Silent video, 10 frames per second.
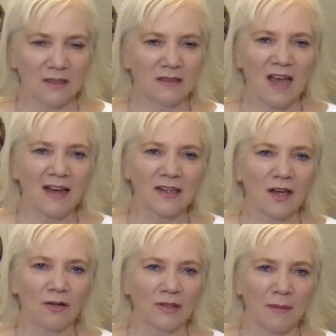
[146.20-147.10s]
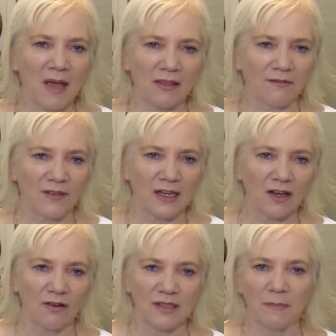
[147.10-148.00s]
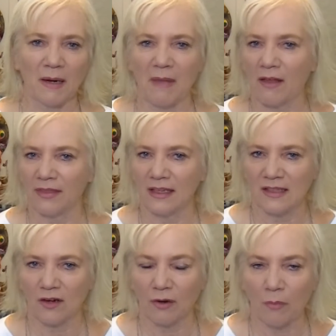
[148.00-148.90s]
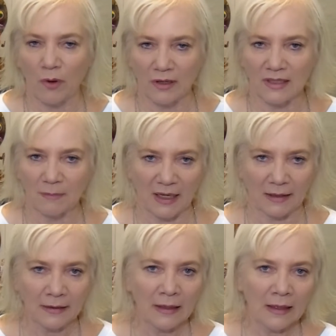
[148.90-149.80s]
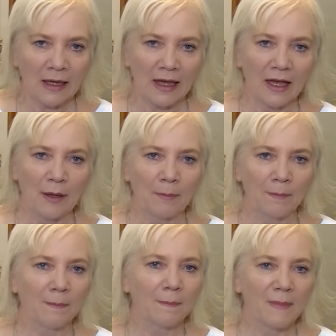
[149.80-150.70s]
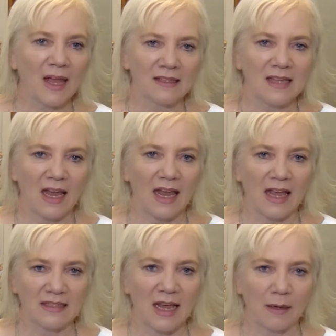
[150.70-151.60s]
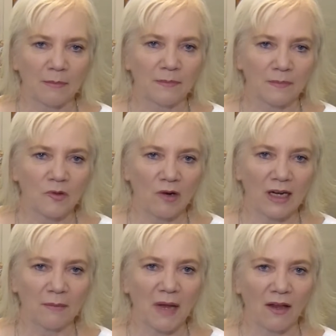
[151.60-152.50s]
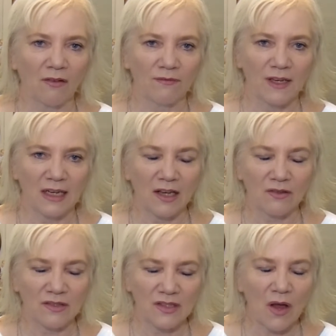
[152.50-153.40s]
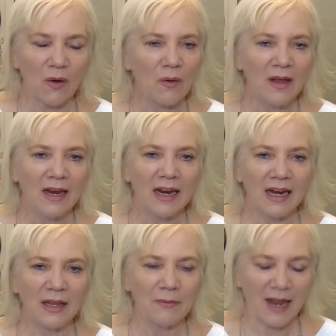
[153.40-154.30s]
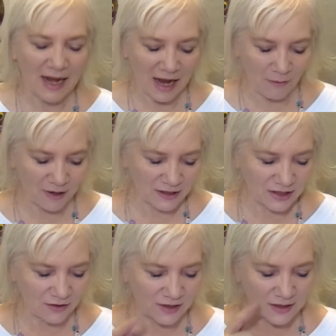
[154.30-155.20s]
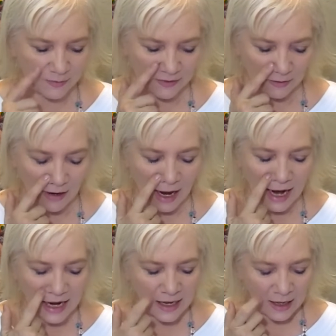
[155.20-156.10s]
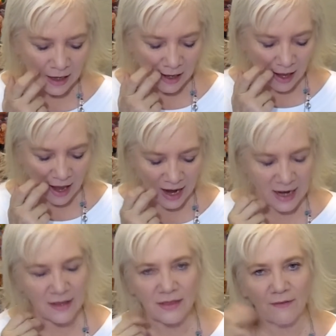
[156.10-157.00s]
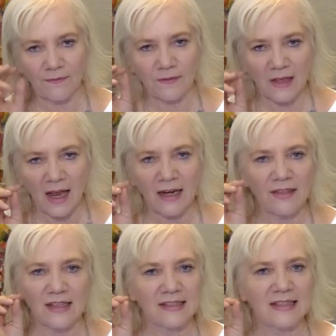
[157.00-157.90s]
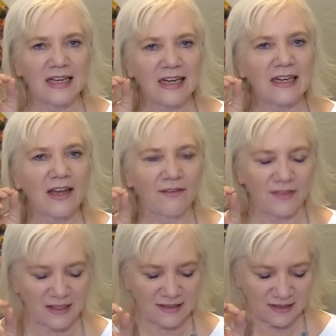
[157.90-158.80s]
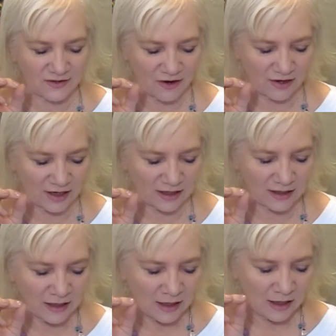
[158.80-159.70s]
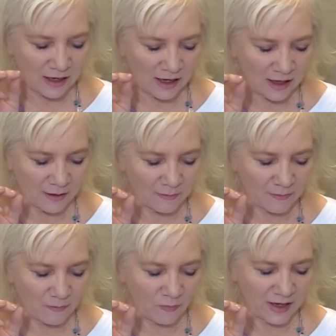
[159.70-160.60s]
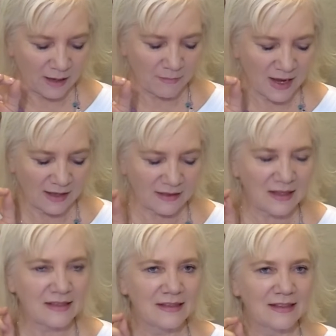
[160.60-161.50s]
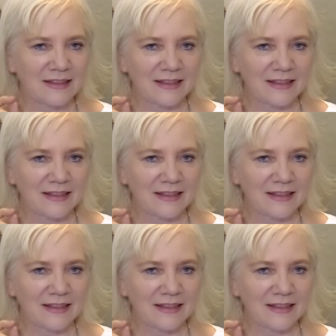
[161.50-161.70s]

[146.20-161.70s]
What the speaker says: talk not only about the videos, but about things that are important to me as I'm creating my own videos. So anyway, I want to share this with you. The seed of this started when I met this